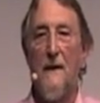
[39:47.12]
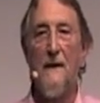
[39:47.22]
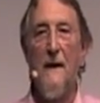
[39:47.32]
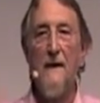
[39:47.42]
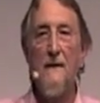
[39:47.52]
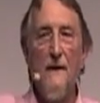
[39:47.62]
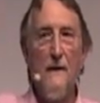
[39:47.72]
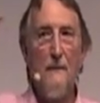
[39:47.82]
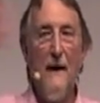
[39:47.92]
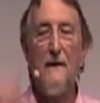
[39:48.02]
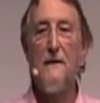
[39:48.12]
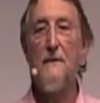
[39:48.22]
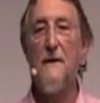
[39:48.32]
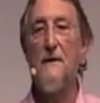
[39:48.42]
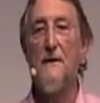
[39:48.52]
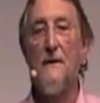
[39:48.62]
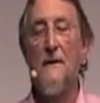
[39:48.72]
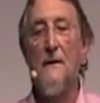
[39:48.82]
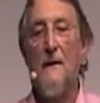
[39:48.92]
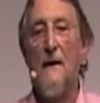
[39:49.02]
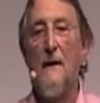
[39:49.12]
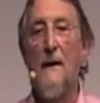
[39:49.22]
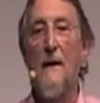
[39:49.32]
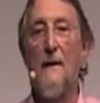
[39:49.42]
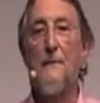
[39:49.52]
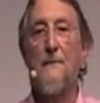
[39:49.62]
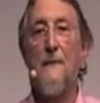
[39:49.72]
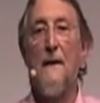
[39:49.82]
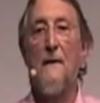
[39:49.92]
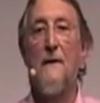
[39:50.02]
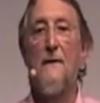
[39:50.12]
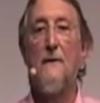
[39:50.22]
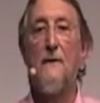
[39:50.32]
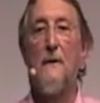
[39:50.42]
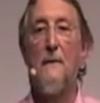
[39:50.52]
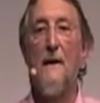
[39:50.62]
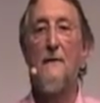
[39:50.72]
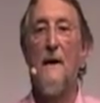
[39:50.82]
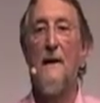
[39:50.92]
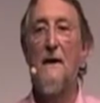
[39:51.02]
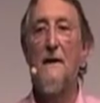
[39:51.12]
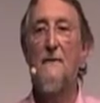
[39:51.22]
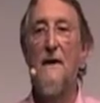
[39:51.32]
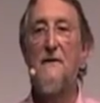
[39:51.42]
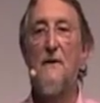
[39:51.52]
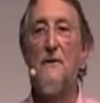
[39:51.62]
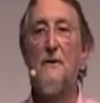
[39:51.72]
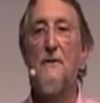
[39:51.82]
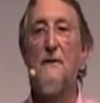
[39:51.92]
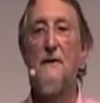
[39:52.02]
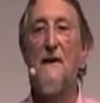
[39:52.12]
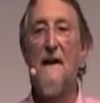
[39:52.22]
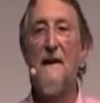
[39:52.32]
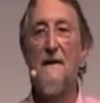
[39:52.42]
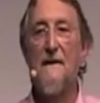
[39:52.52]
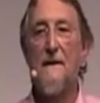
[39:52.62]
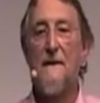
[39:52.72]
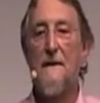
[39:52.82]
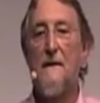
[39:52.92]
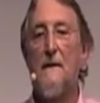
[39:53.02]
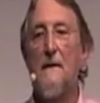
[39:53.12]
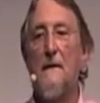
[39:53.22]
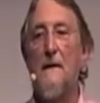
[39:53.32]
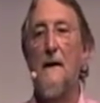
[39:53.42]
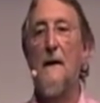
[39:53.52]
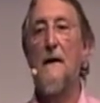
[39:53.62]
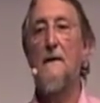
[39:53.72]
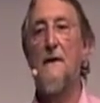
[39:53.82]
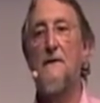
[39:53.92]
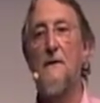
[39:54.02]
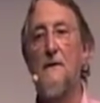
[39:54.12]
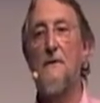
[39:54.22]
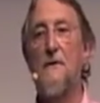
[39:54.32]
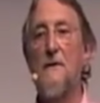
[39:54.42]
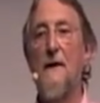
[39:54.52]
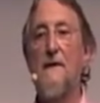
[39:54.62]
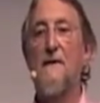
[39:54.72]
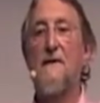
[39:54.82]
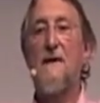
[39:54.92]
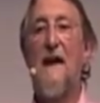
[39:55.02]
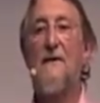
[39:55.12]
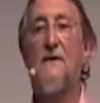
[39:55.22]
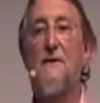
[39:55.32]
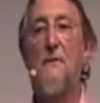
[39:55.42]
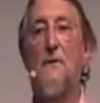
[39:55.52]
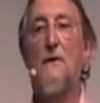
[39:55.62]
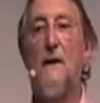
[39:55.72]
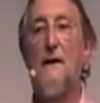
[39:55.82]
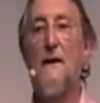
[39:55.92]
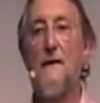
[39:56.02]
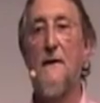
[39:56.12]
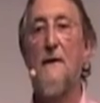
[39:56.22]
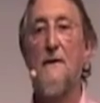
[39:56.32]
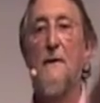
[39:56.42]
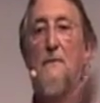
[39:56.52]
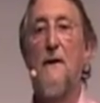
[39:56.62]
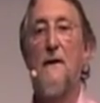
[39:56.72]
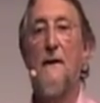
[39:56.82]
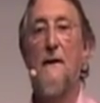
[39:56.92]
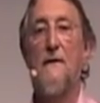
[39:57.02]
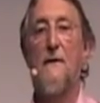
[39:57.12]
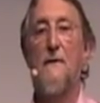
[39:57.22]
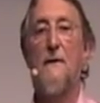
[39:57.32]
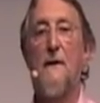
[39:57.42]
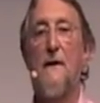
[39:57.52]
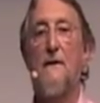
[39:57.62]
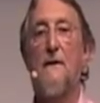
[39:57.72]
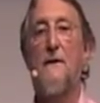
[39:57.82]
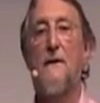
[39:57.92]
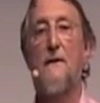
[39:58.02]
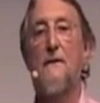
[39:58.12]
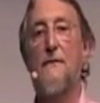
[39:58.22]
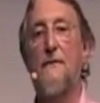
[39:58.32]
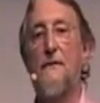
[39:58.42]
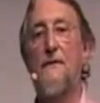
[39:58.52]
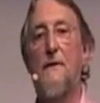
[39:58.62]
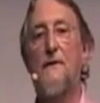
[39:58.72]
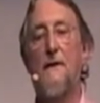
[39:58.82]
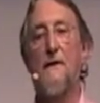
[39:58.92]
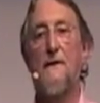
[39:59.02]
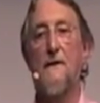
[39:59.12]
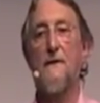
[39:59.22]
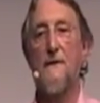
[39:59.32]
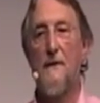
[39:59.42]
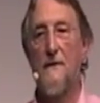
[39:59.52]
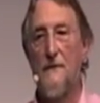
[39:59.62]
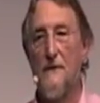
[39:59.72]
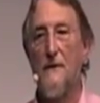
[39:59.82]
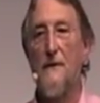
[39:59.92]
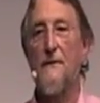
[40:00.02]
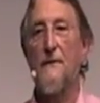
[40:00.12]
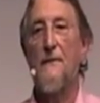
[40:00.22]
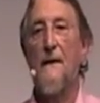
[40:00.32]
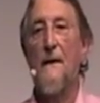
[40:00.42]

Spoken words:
again going back to vision, we talk about a high resolution lens. A high-resolution lens gathers more light to bring it to a clarity of focus and so forth.